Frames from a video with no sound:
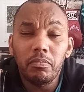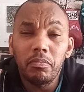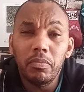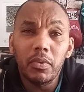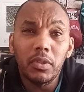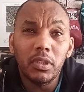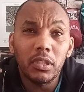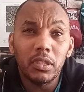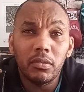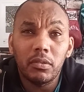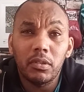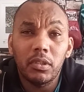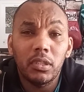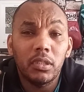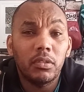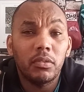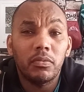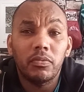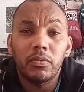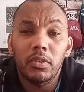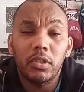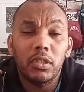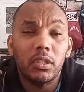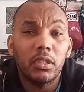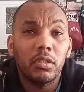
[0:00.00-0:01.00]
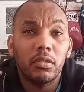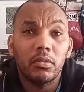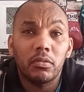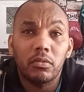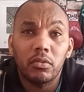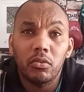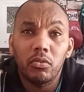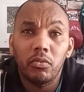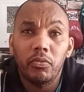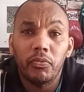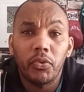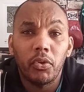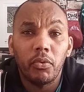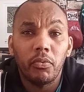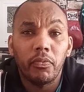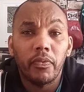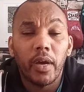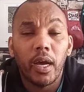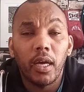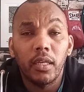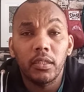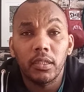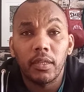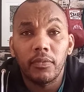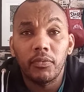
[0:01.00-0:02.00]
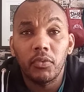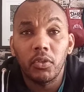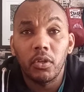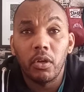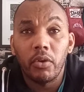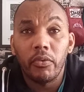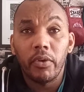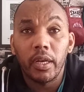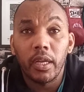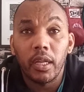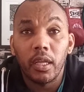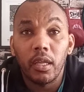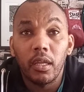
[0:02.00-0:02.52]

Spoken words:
There's a good few fighters I've done already.